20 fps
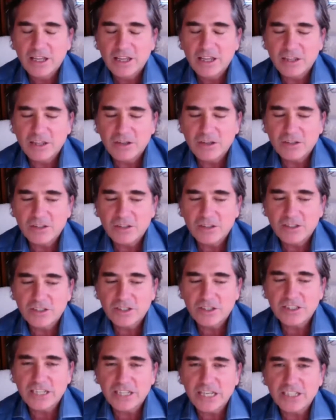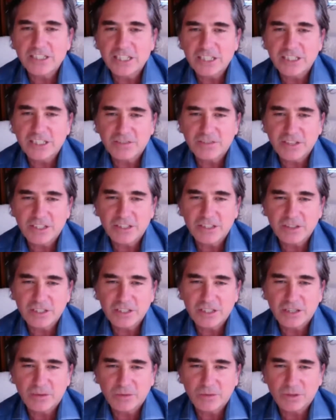there's that sense of history
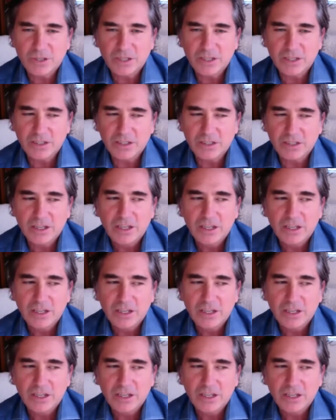that we